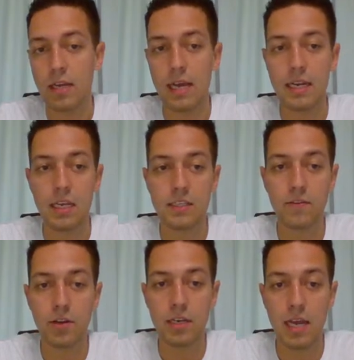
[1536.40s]
and it's
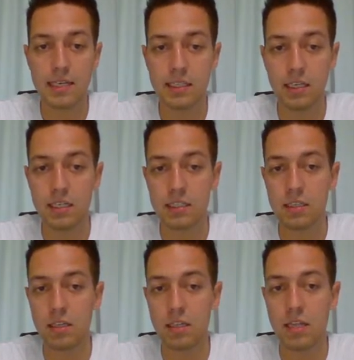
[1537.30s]
very nasty because
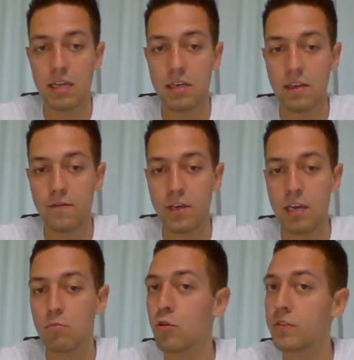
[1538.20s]
then if
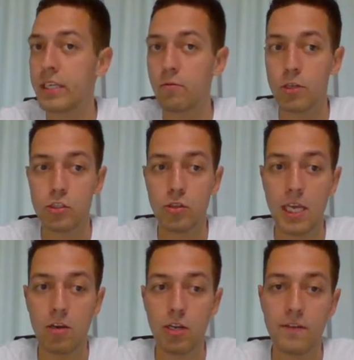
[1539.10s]
king moves he wants to
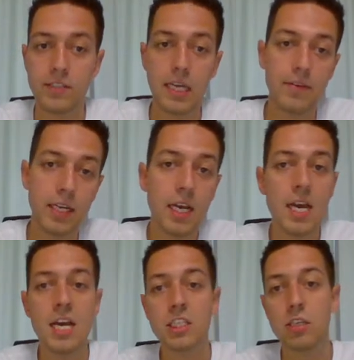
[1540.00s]
take on f7
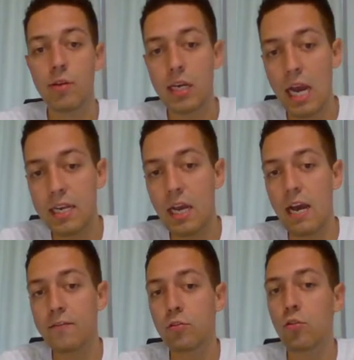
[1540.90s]
so we kind of
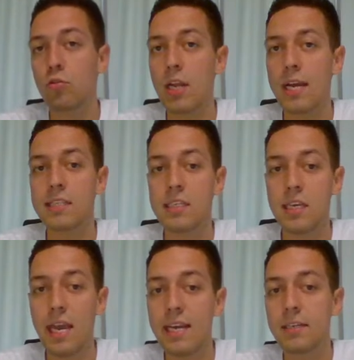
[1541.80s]
have to go knight
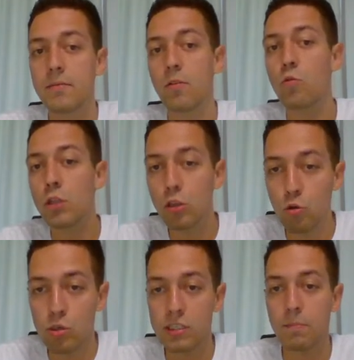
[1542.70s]
c8 we
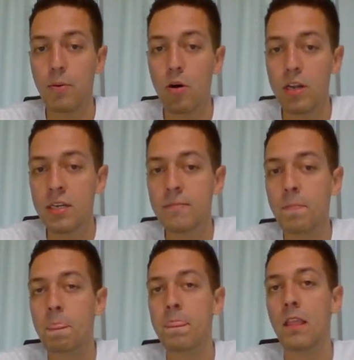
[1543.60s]
lose a pawn
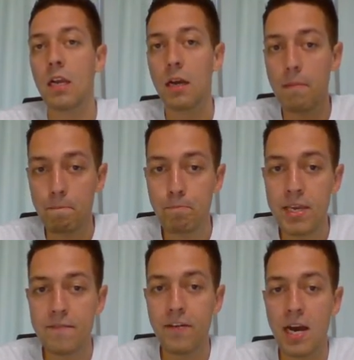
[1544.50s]

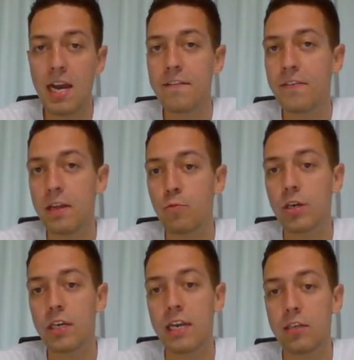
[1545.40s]
b5 and
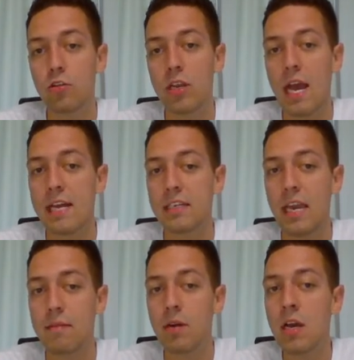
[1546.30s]
we're getting to an
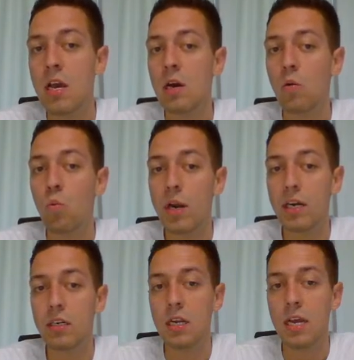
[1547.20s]
endgame
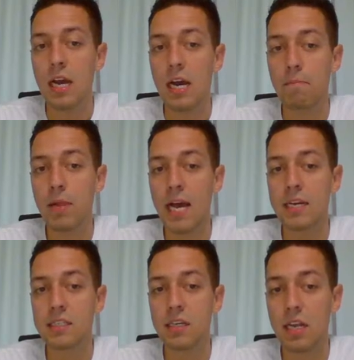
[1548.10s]
where uh, black
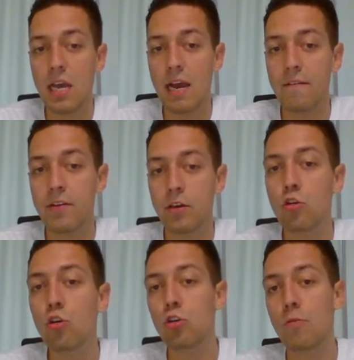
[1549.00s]
is going to have
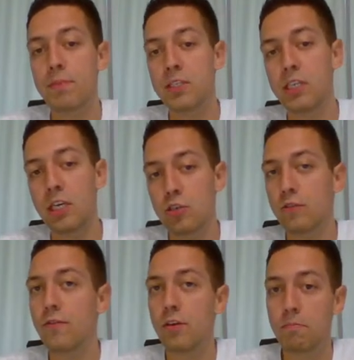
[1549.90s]
good compensation
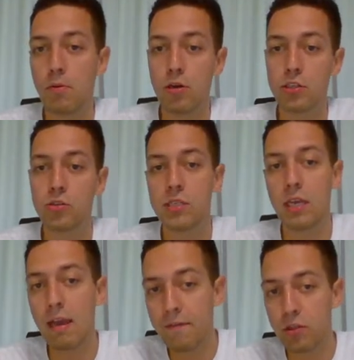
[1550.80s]
for the pawn so say
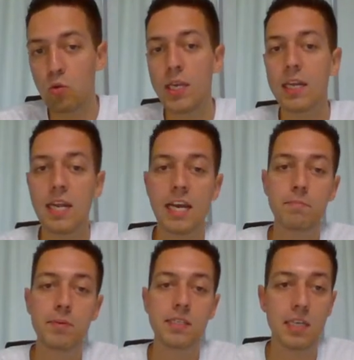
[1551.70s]
f3 and knight
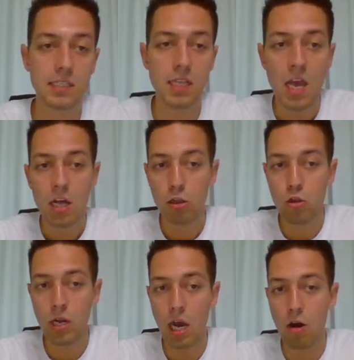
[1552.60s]
b6
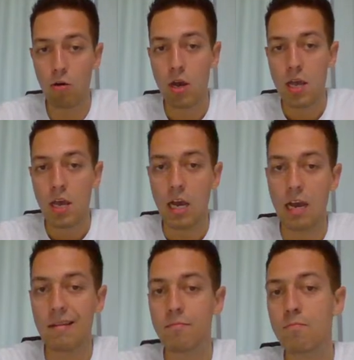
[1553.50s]
look how
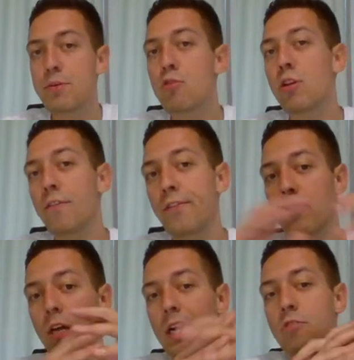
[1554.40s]
uh,
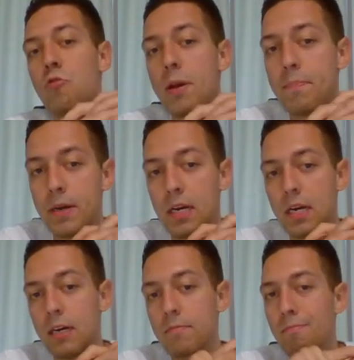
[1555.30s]
beautiful uh, grip
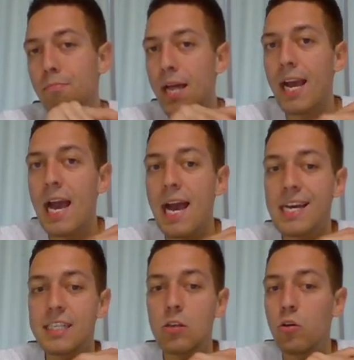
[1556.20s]
black
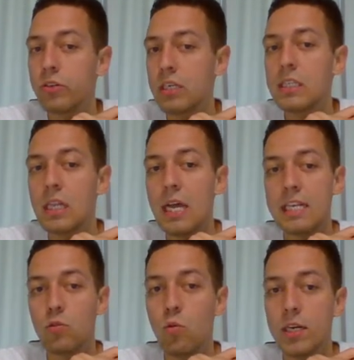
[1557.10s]
has on these
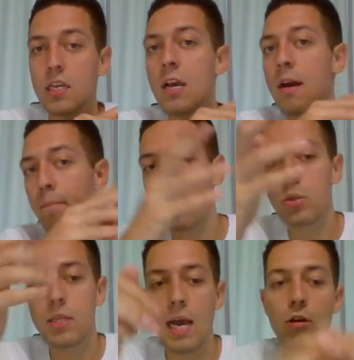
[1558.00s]
light squares
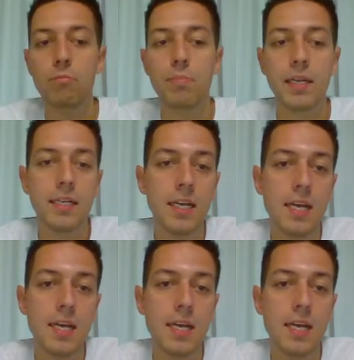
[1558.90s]
pawn down but